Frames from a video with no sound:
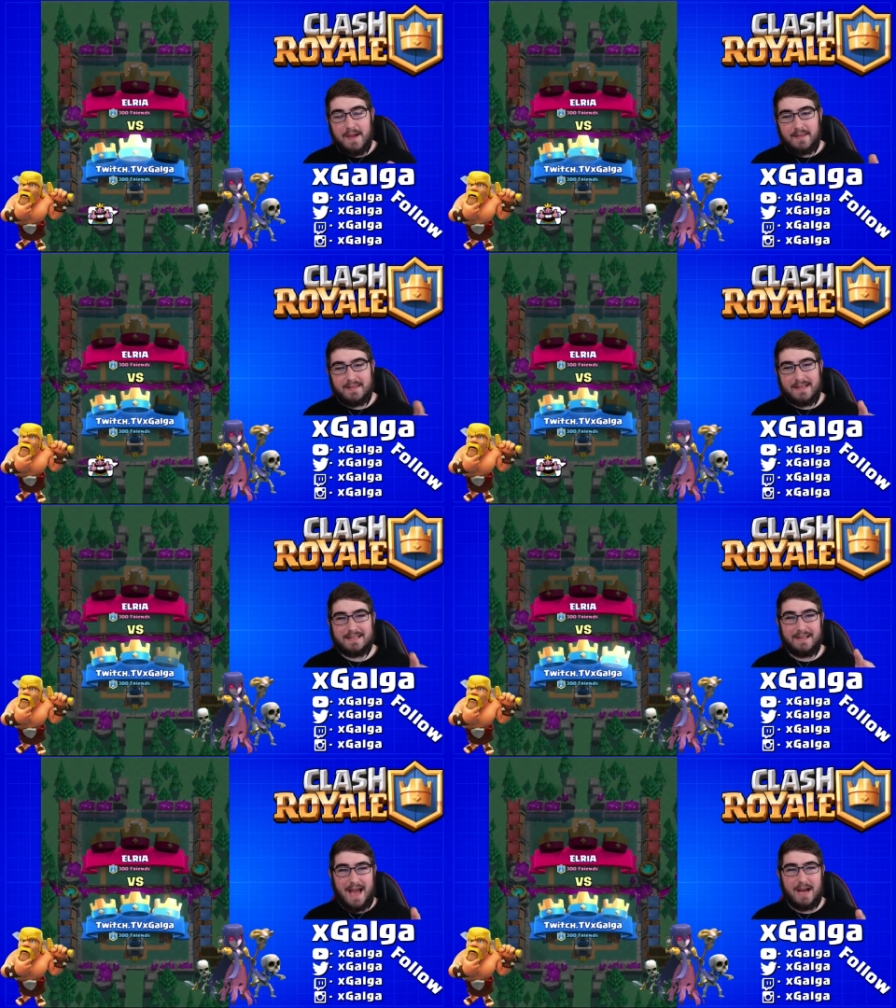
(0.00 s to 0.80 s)
I think that
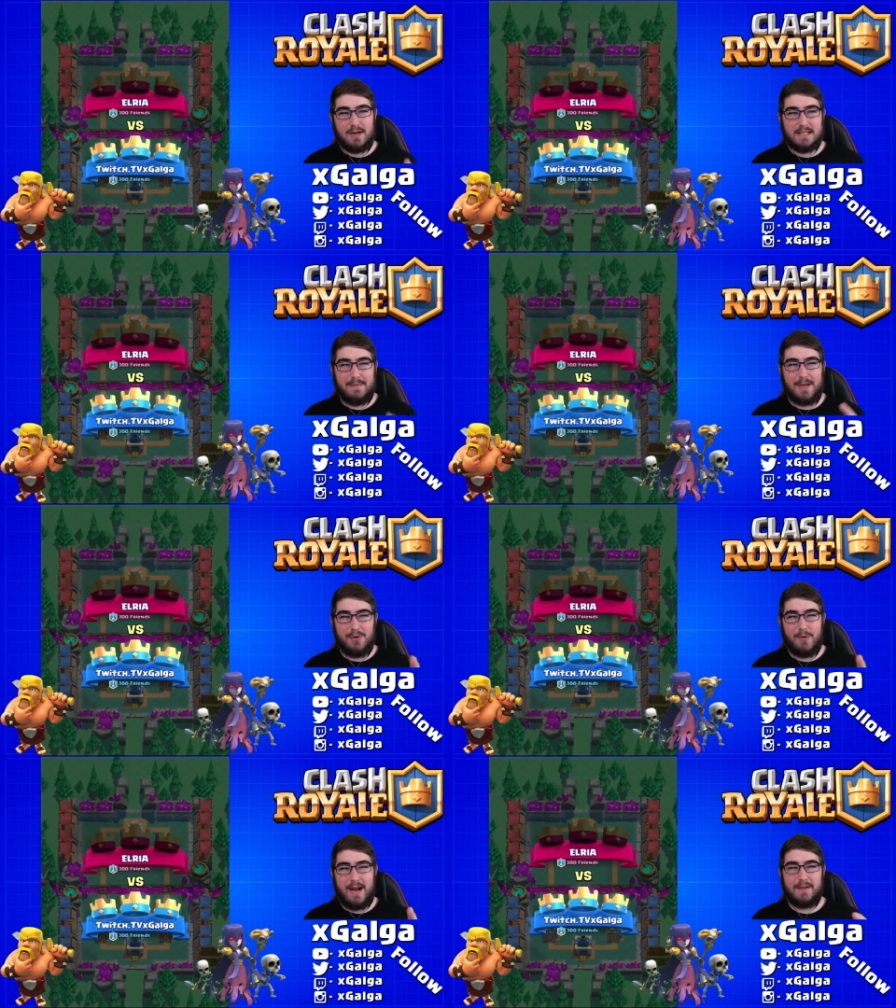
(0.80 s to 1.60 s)
this ladder is going to
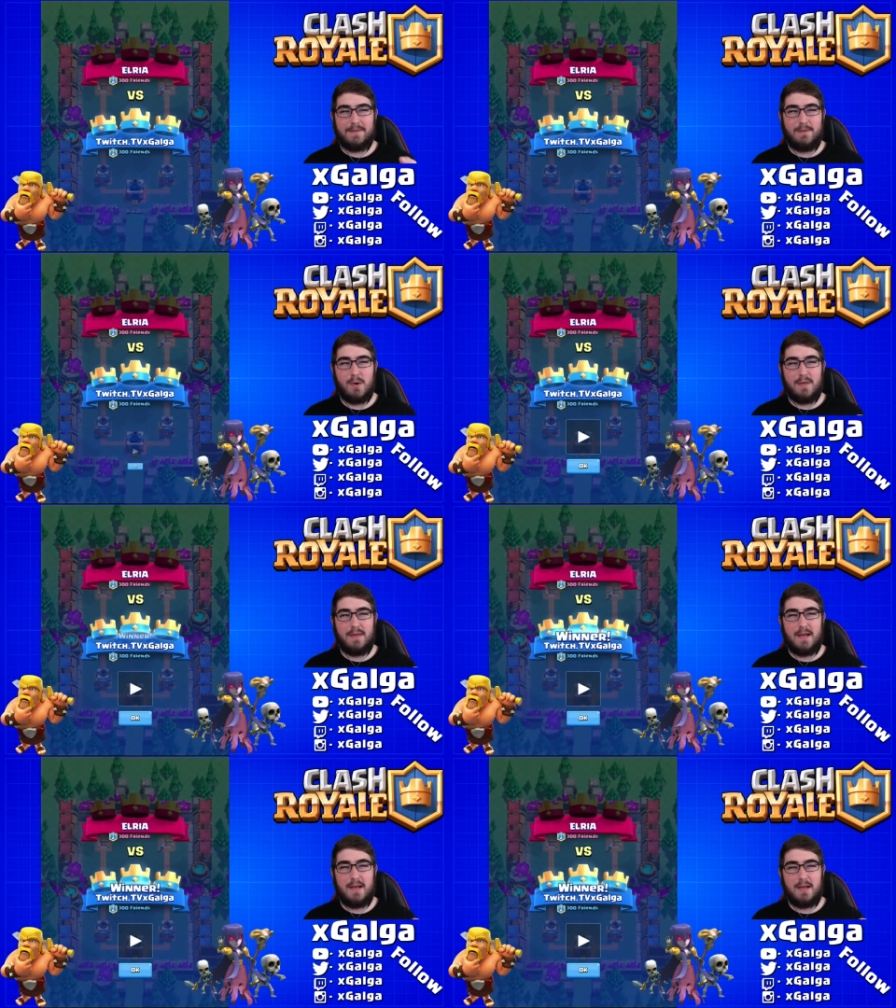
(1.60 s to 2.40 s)
be great for
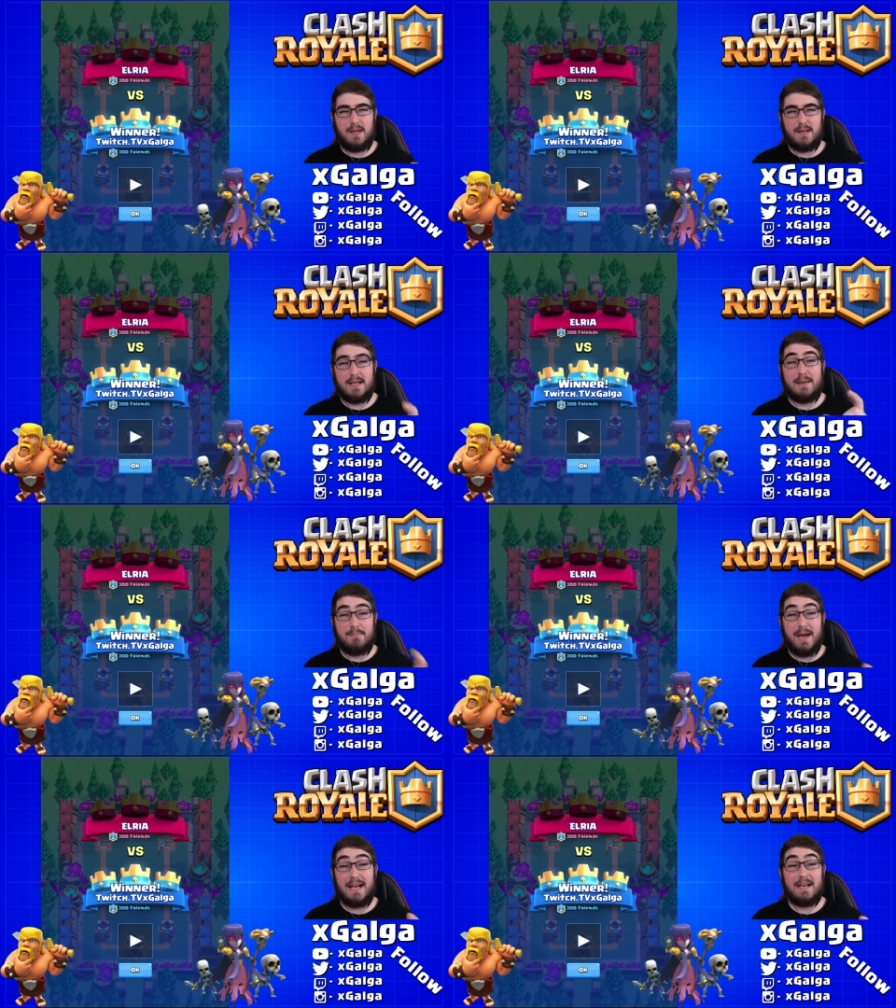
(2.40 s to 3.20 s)
the
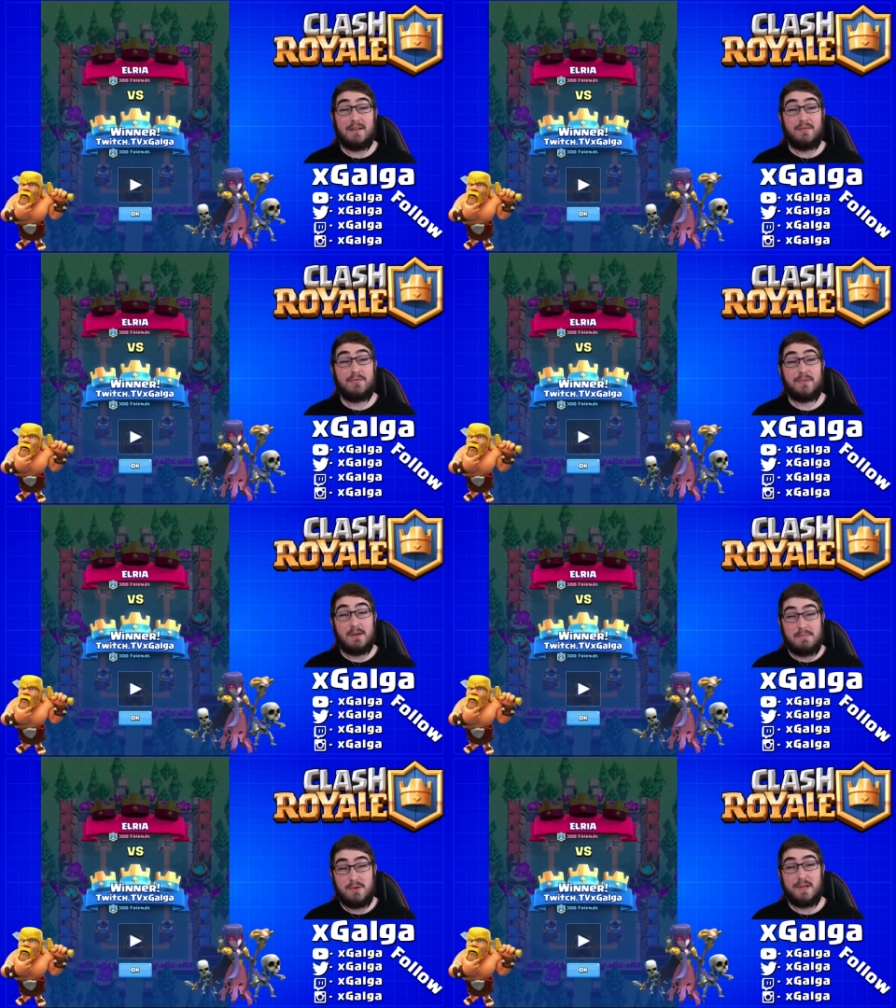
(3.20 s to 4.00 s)
competitive
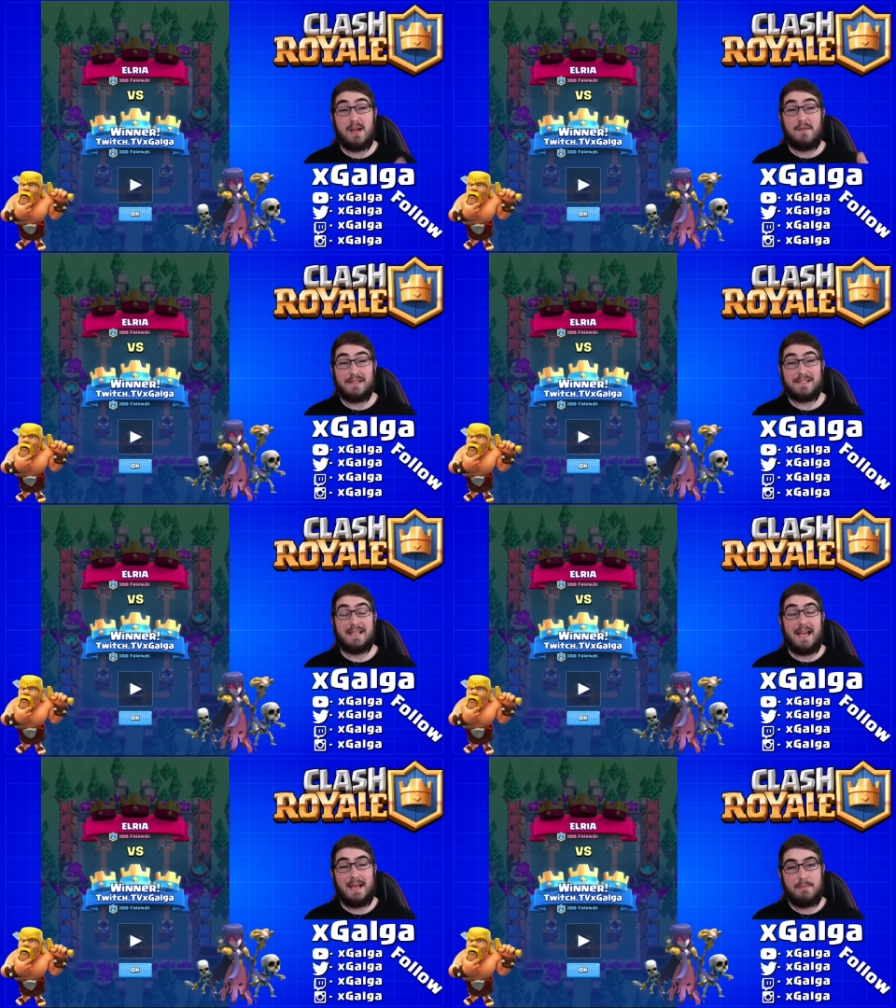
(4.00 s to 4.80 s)
community of this
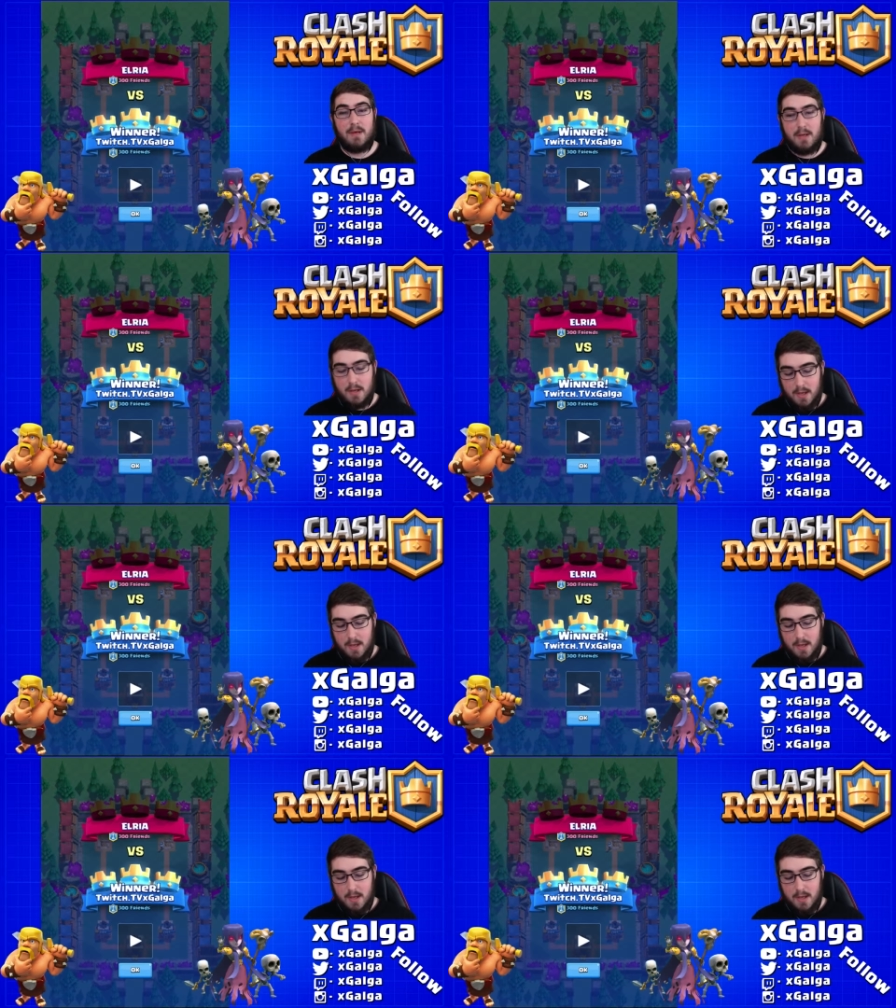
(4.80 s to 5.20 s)
game.